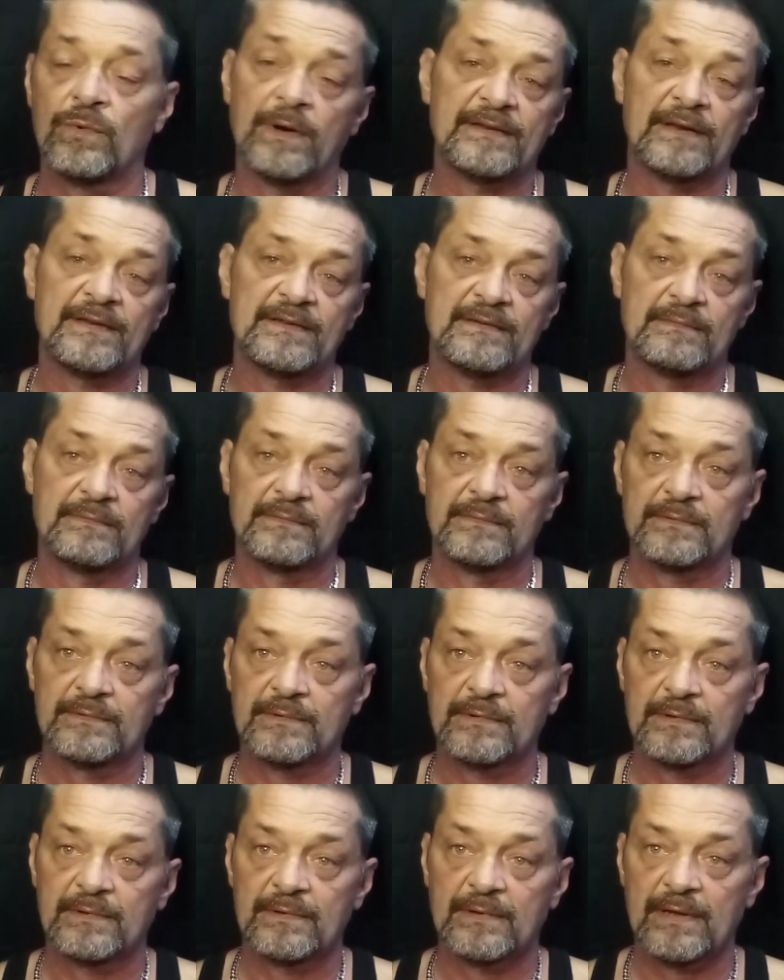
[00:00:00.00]
when I'd,
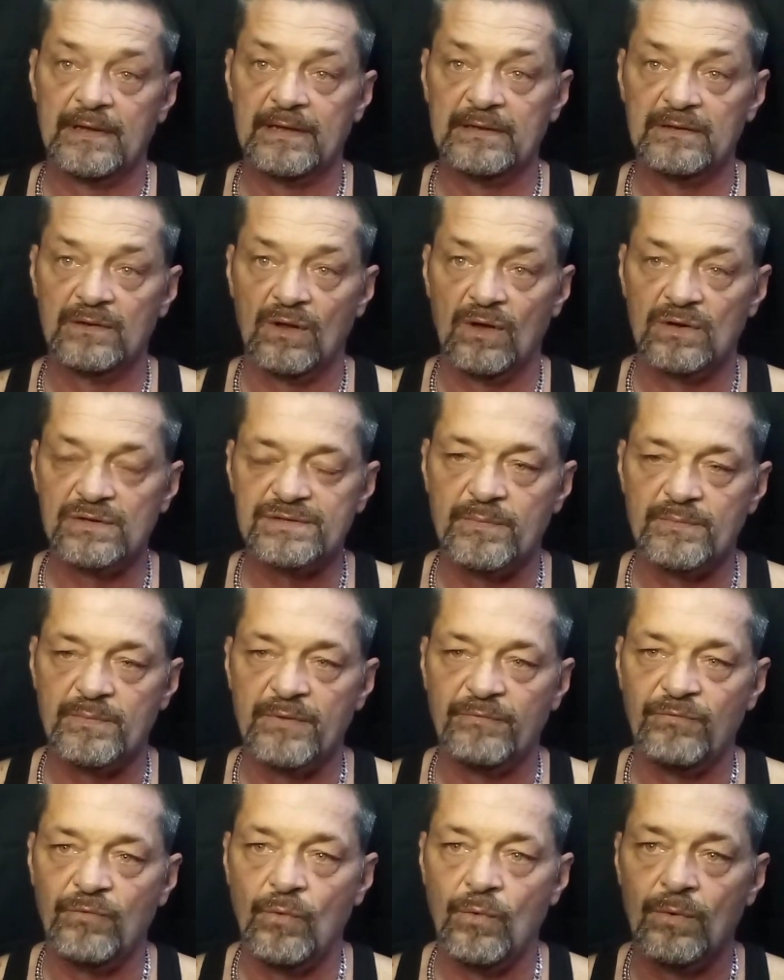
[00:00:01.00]
I'd lost
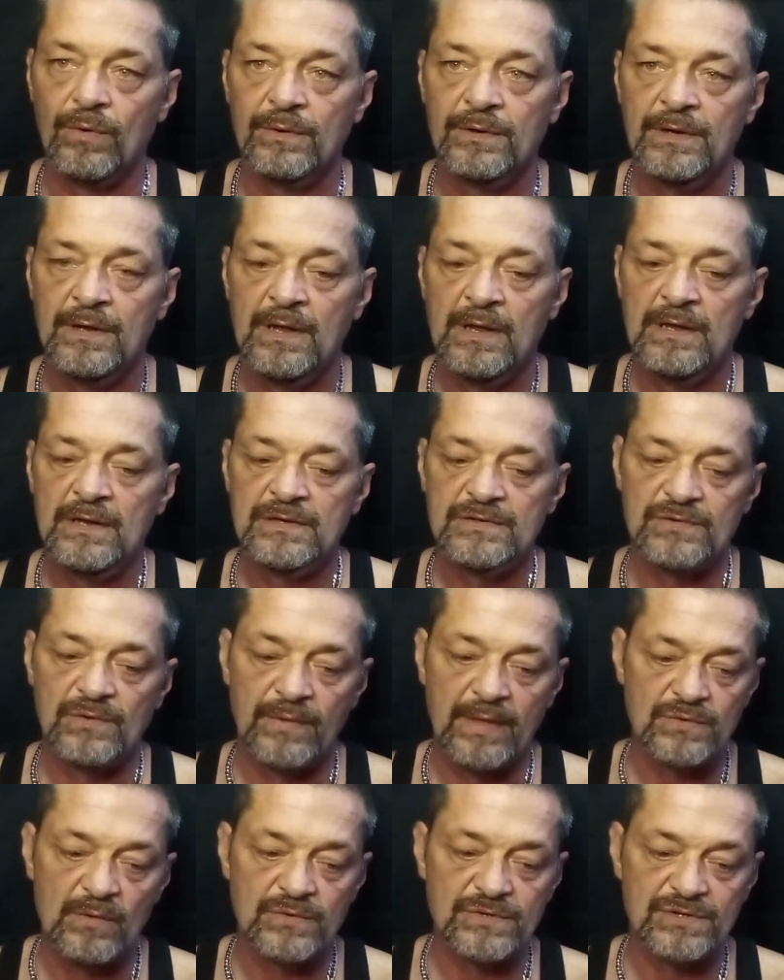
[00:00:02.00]
it before.
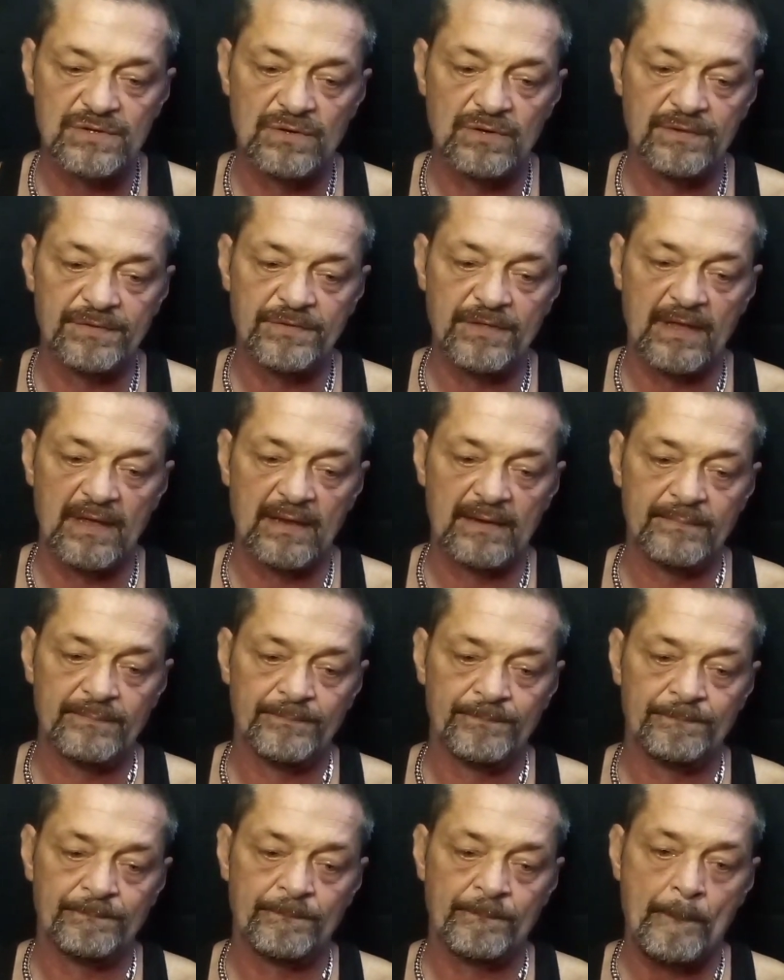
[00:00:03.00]
So that was a good
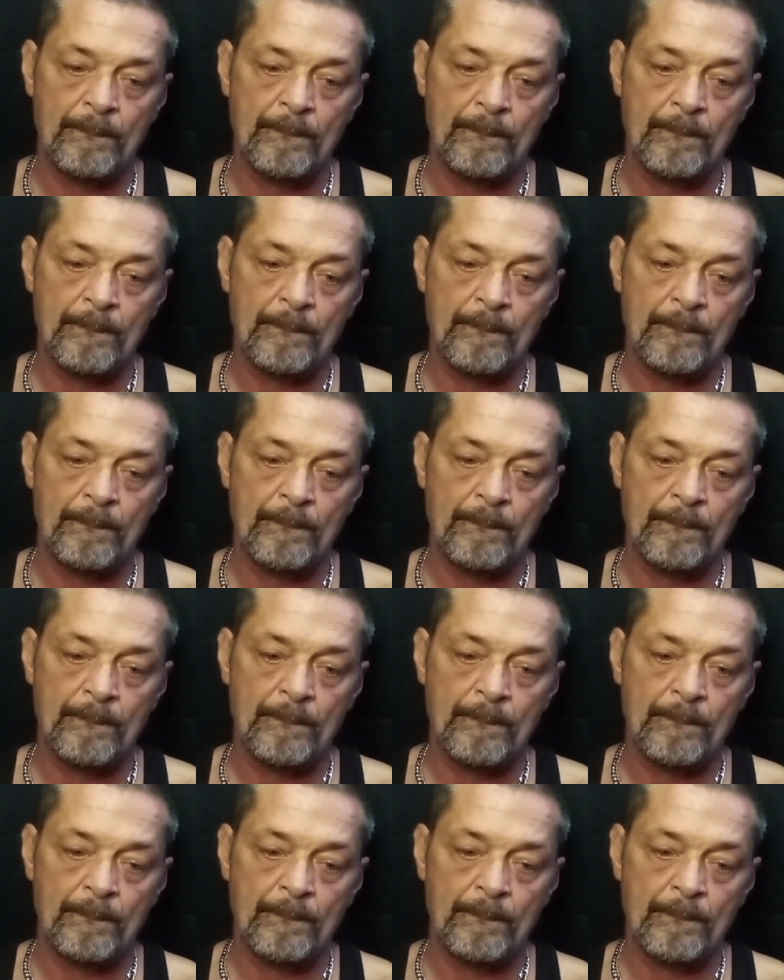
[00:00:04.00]
thing.